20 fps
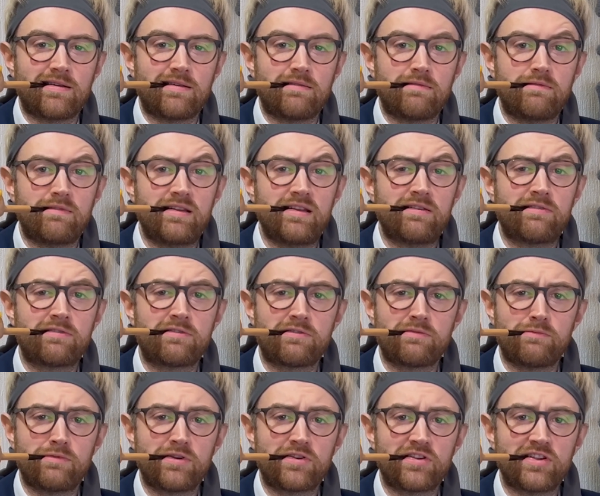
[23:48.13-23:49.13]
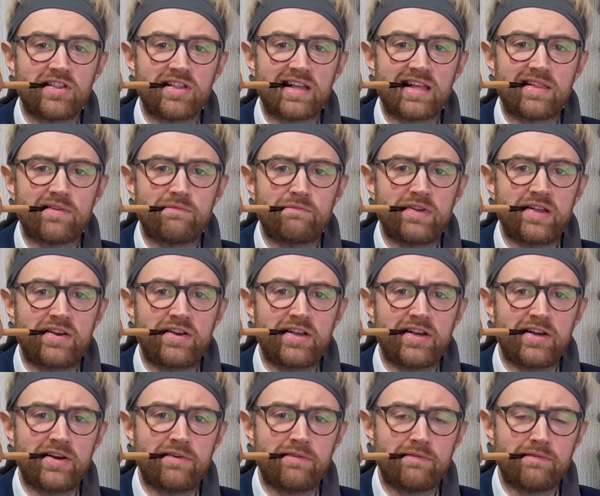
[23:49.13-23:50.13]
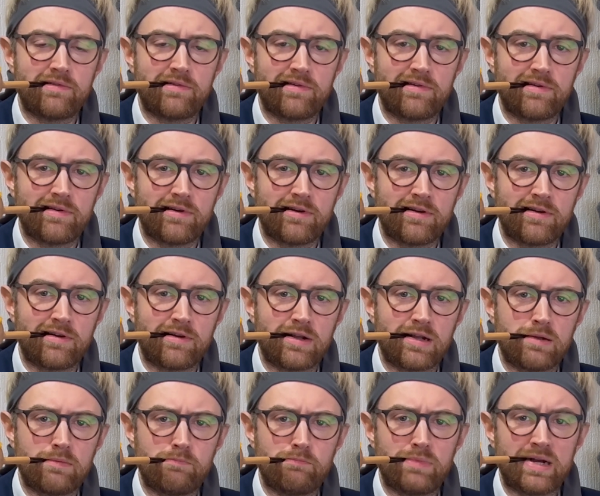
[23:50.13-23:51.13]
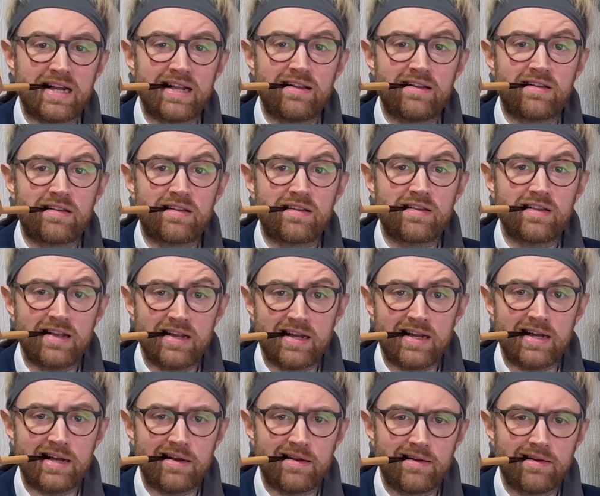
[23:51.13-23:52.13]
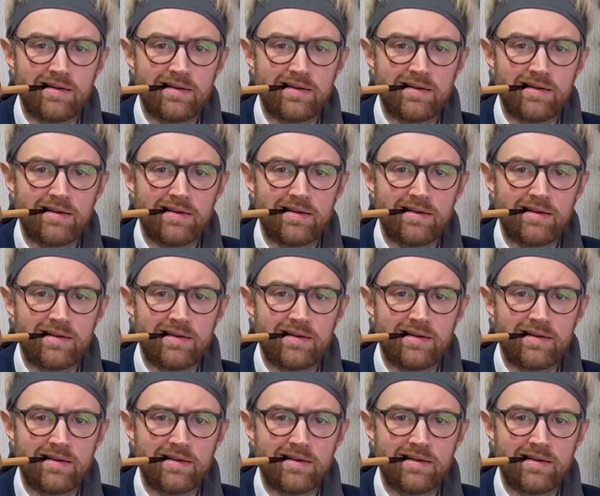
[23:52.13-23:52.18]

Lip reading: This was another video by Sir